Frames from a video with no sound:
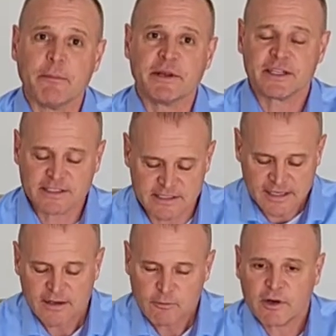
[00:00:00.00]
because
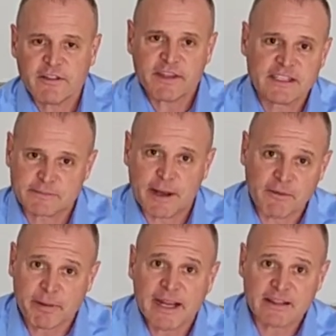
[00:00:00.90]
one of the things
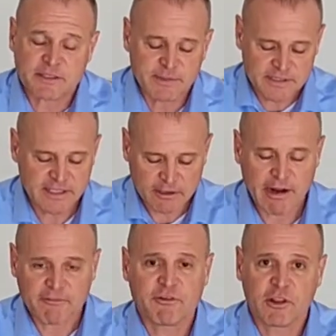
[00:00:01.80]
about paint that's been sitting
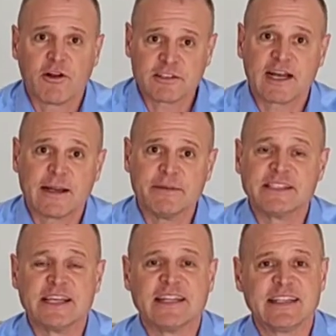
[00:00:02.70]
around for a long time is
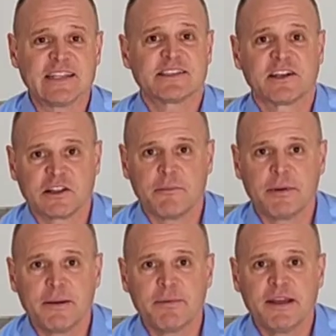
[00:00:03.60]
that it tends to clump
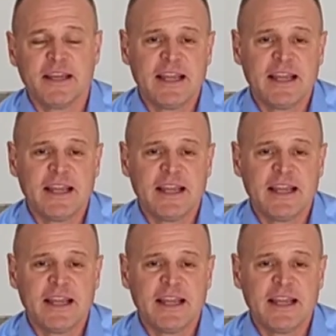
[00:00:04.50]
up.